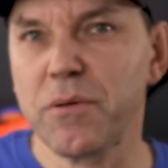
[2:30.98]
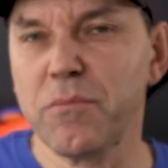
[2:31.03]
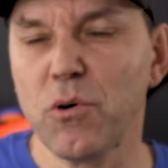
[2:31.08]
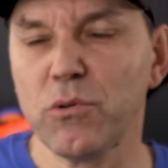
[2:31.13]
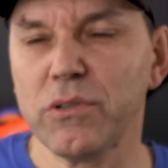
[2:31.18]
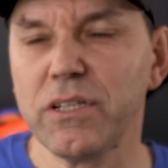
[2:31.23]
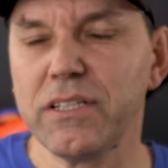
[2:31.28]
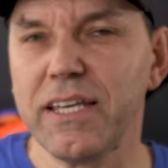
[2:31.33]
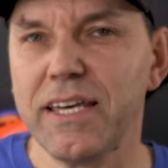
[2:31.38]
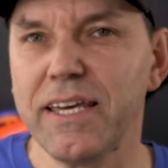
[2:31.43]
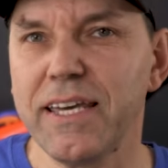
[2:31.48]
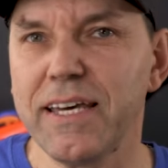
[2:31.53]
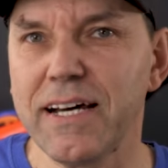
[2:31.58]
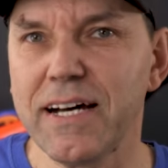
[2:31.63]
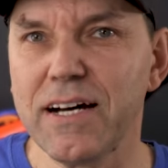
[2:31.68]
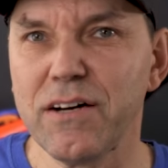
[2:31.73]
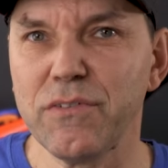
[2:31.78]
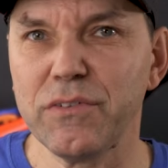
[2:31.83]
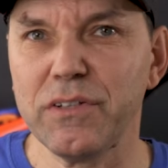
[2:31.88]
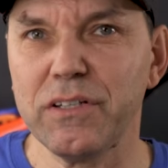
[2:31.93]
remote that they
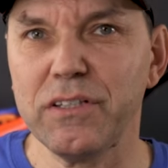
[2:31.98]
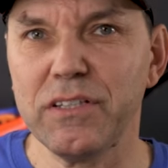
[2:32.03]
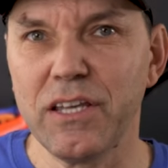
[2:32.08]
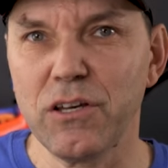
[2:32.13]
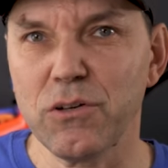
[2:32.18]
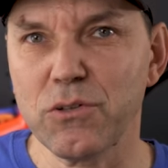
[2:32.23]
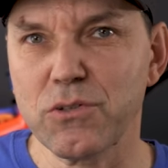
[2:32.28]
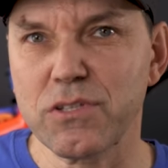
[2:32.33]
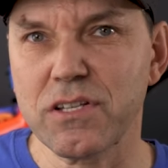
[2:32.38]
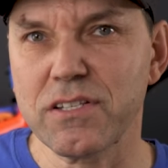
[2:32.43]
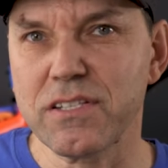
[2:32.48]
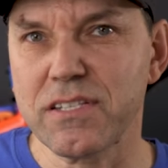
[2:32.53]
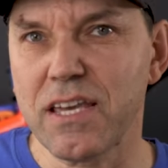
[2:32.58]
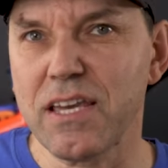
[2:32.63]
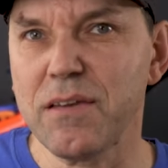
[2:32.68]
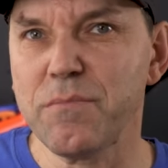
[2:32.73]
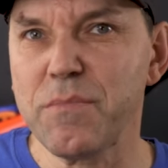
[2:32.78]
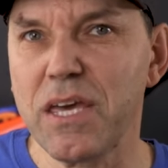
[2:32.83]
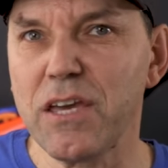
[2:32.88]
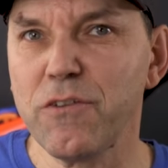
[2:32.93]
have. They use the
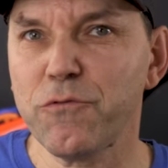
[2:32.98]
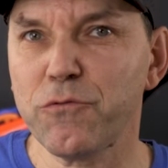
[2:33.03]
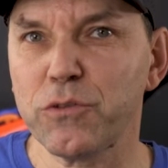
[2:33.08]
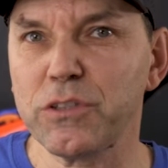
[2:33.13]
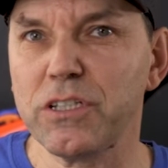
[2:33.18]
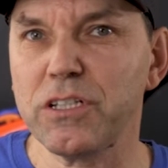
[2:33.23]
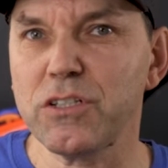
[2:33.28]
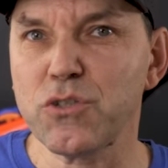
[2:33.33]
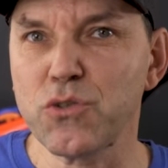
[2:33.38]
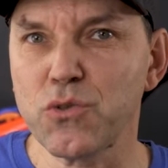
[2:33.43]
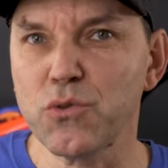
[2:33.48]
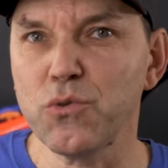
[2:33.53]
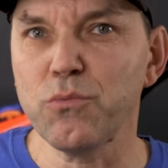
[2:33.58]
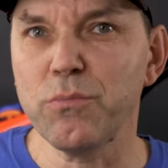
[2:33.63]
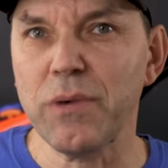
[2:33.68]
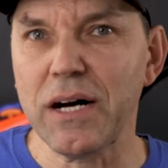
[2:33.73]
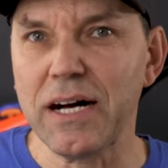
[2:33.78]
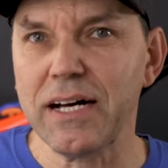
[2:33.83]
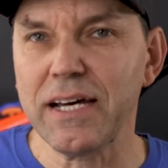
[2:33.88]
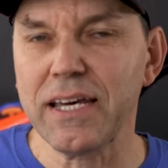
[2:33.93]
same name for the 2
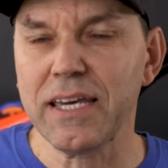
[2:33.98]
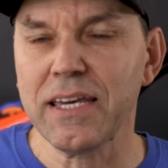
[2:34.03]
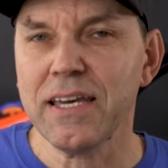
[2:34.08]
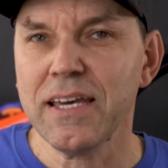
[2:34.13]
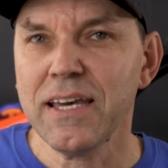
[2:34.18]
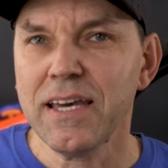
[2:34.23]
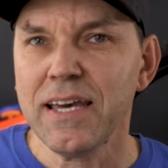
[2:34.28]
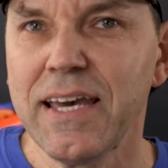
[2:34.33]
by,